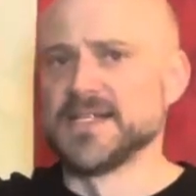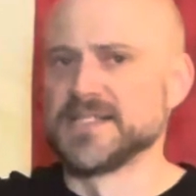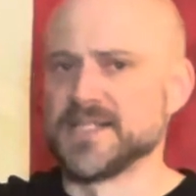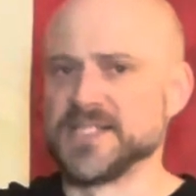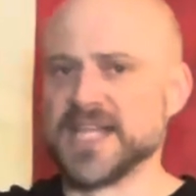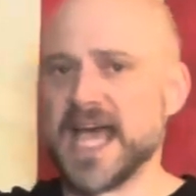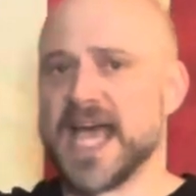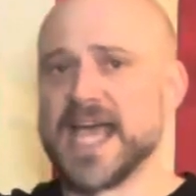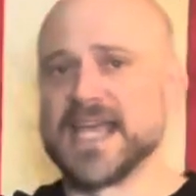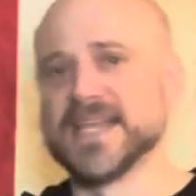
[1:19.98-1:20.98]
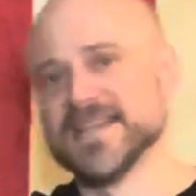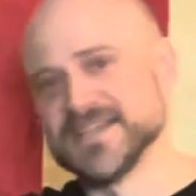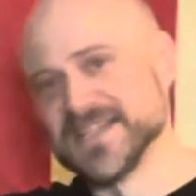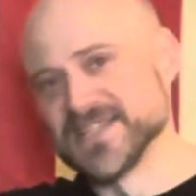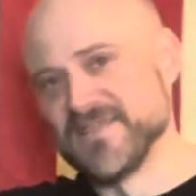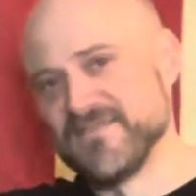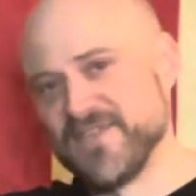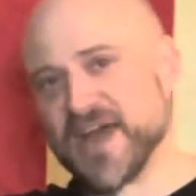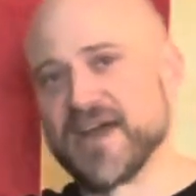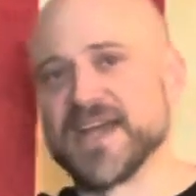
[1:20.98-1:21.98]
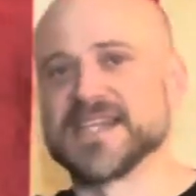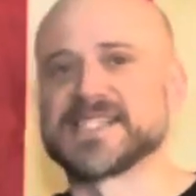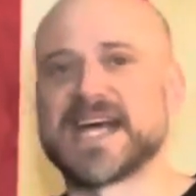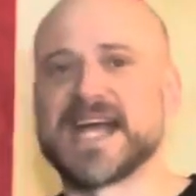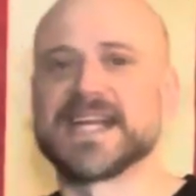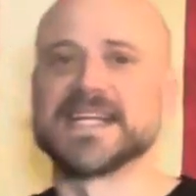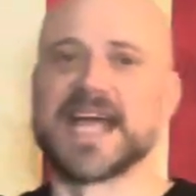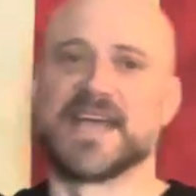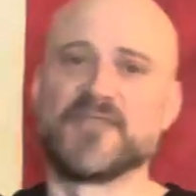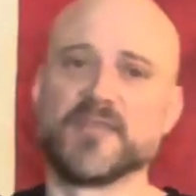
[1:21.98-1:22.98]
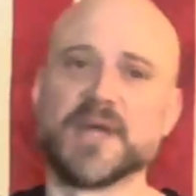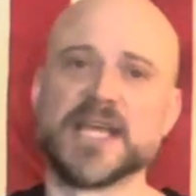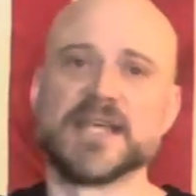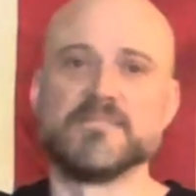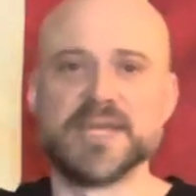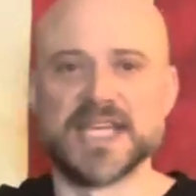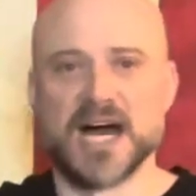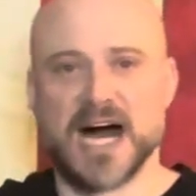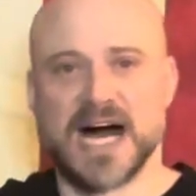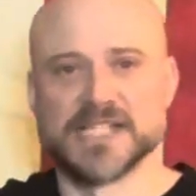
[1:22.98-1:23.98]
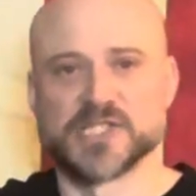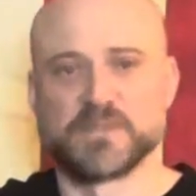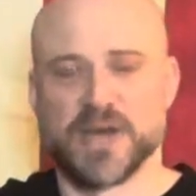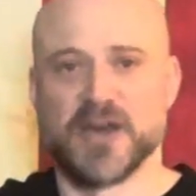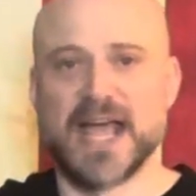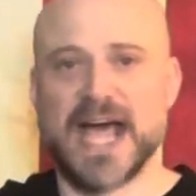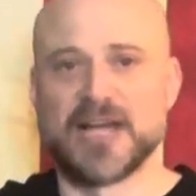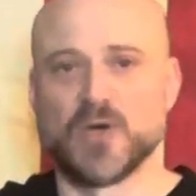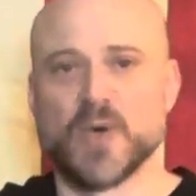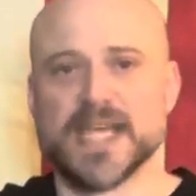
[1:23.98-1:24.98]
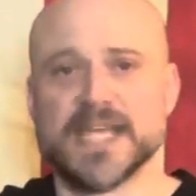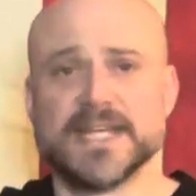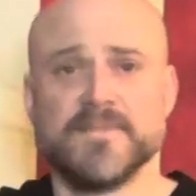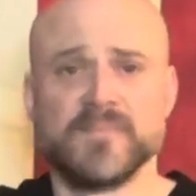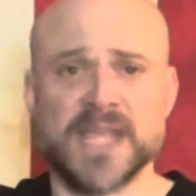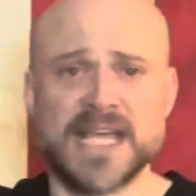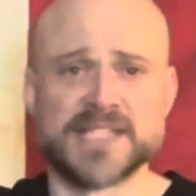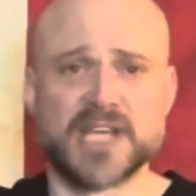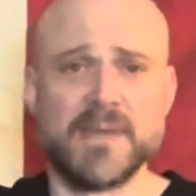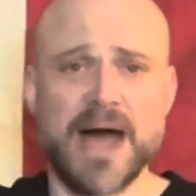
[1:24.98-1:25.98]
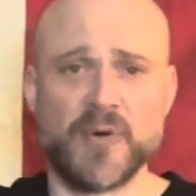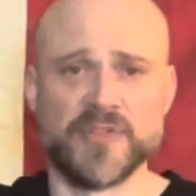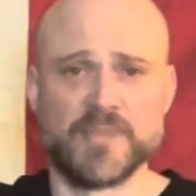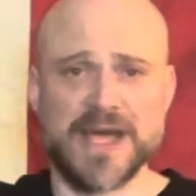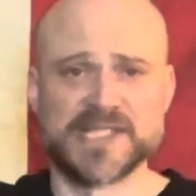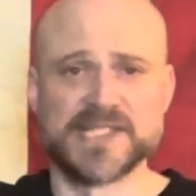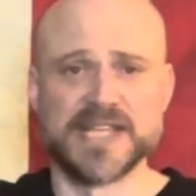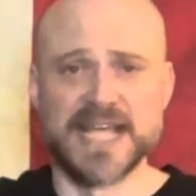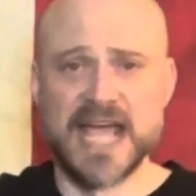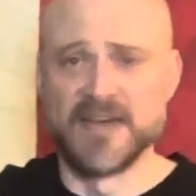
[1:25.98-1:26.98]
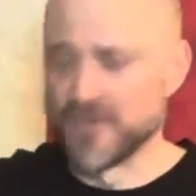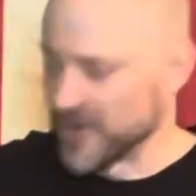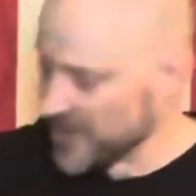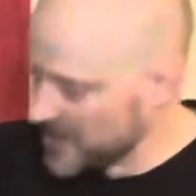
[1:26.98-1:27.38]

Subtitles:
Today is a very exciting day for me because Spirit Halloween has come out with the best thing ever,